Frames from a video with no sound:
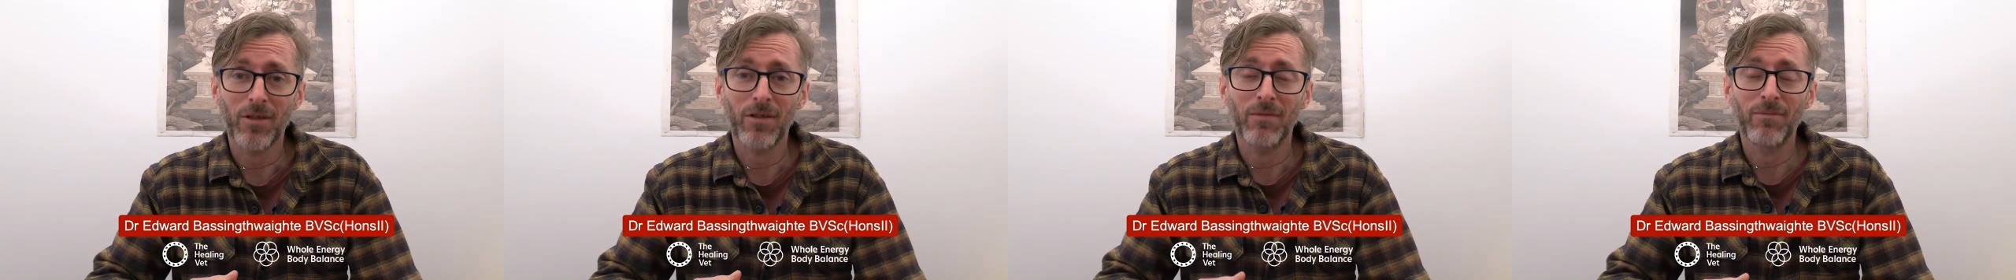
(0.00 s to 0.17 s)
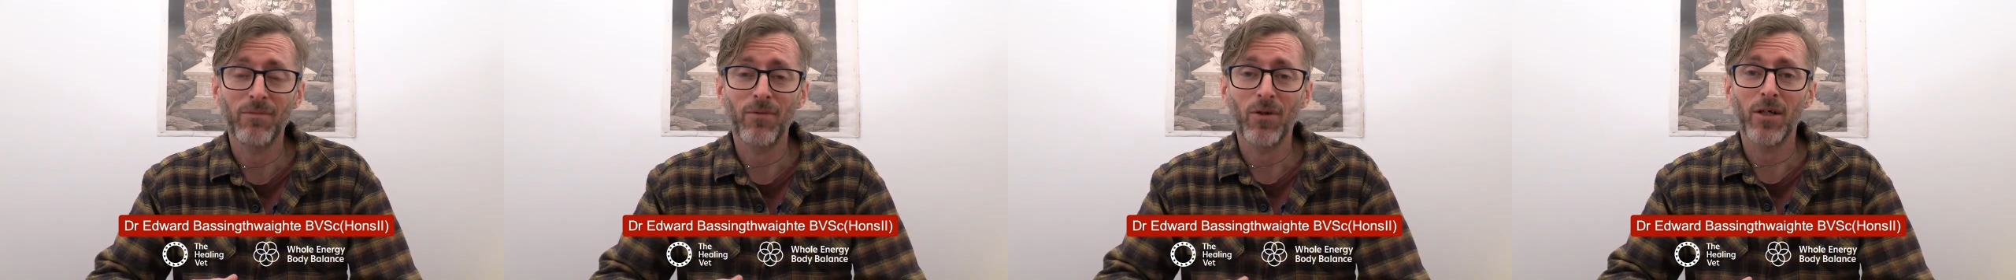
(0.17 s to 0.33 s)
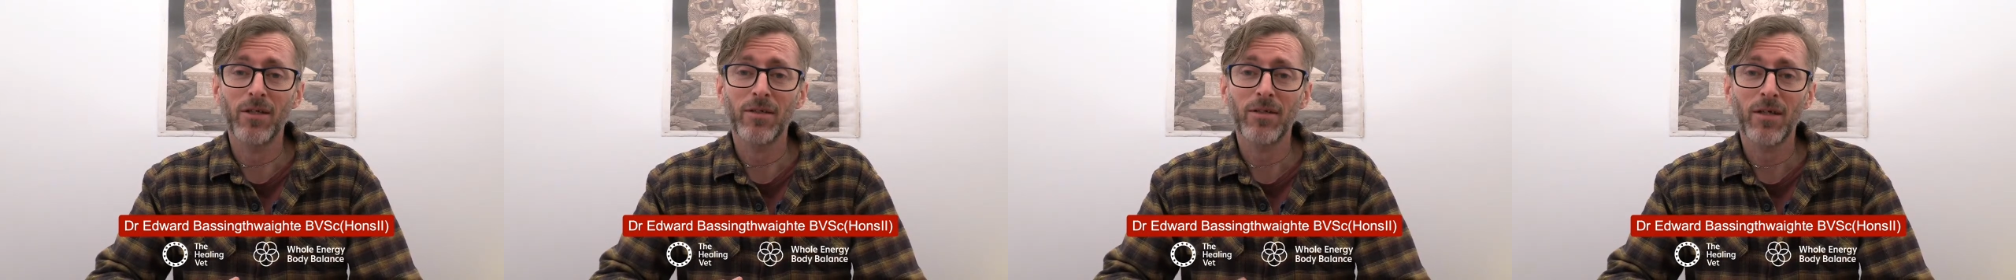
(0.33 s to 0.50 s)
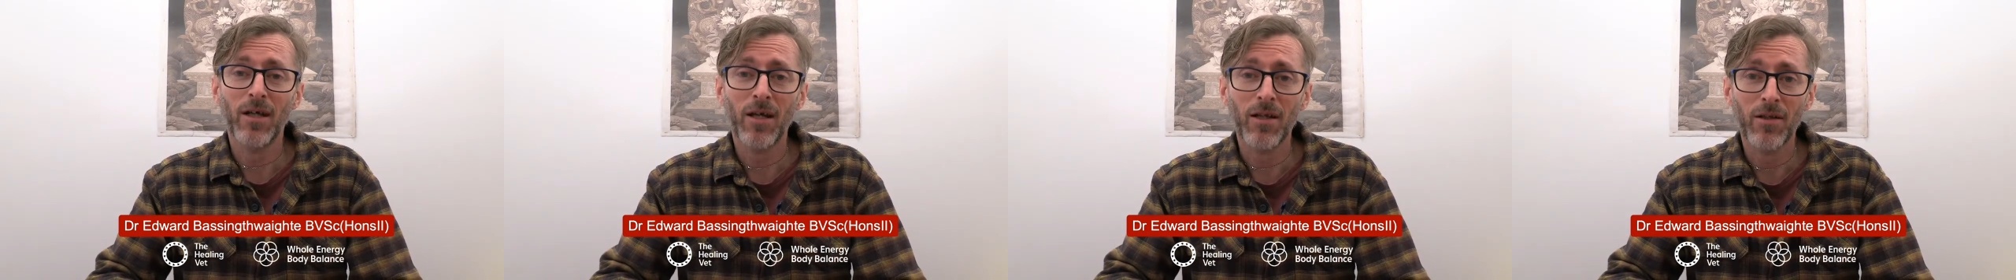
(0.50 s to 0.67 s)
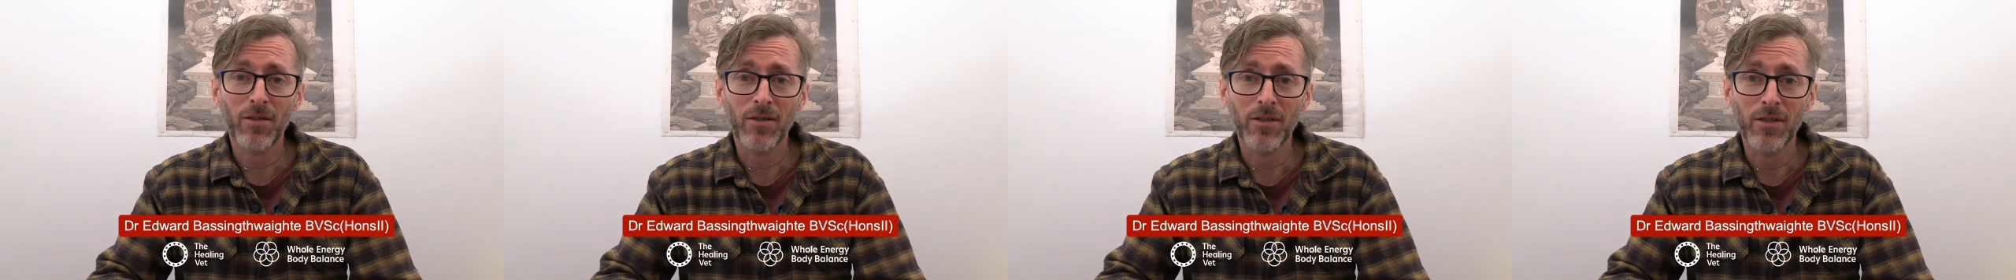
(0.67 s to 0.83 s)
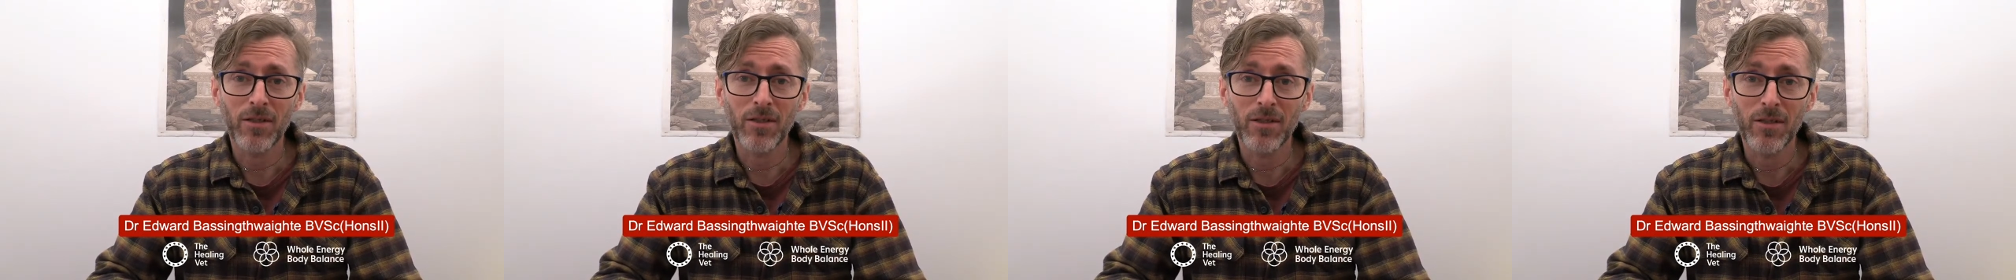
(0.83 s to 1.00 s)
and
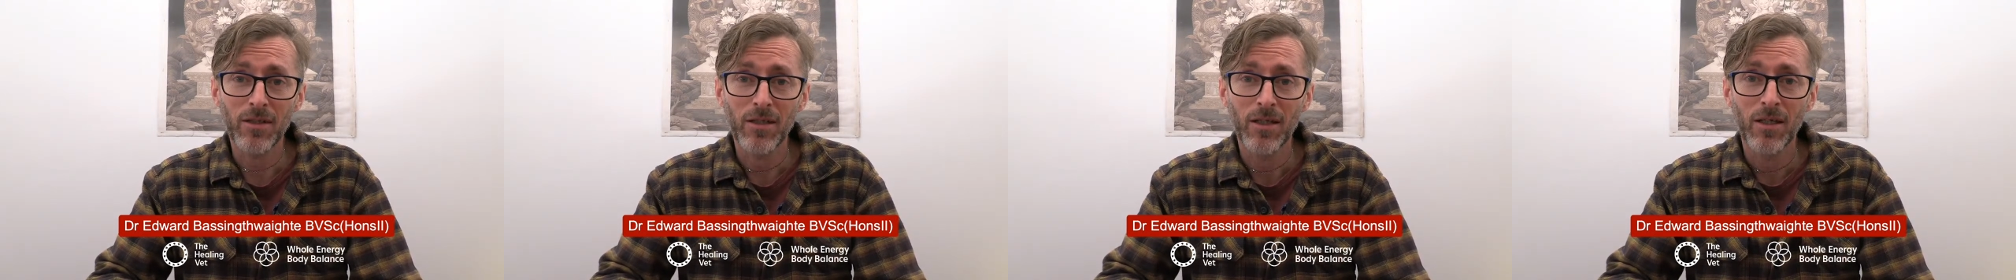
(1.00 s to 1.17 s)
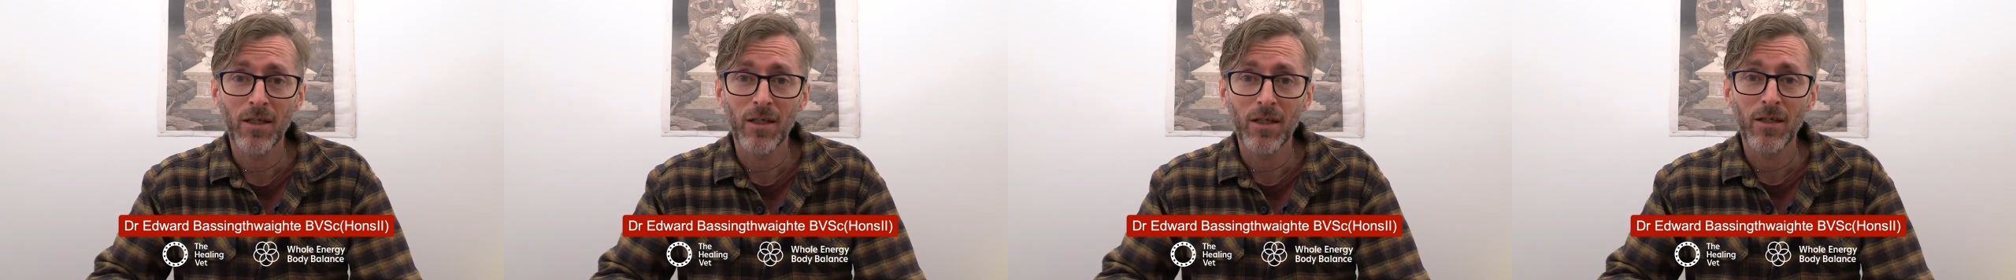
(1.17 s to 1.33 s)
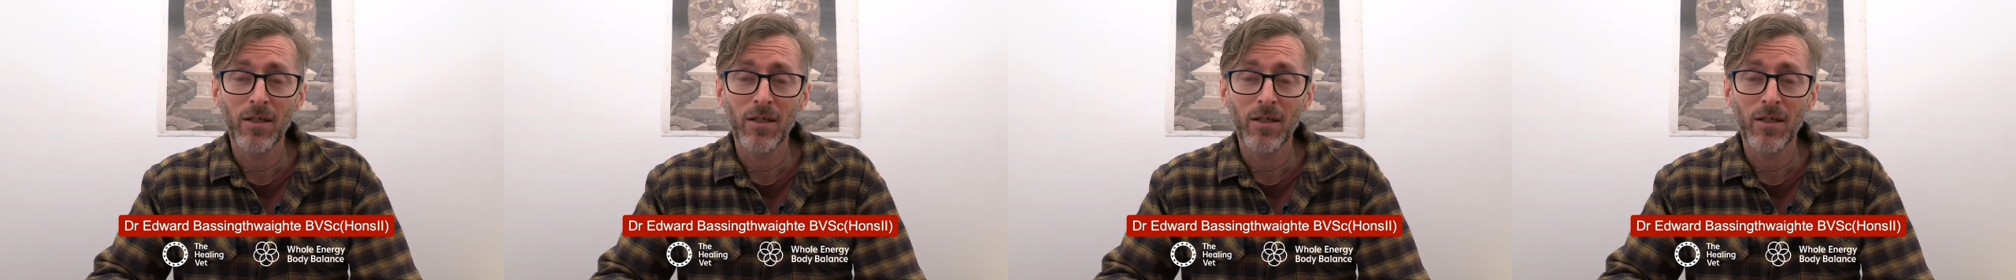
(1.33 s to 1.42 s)
vitality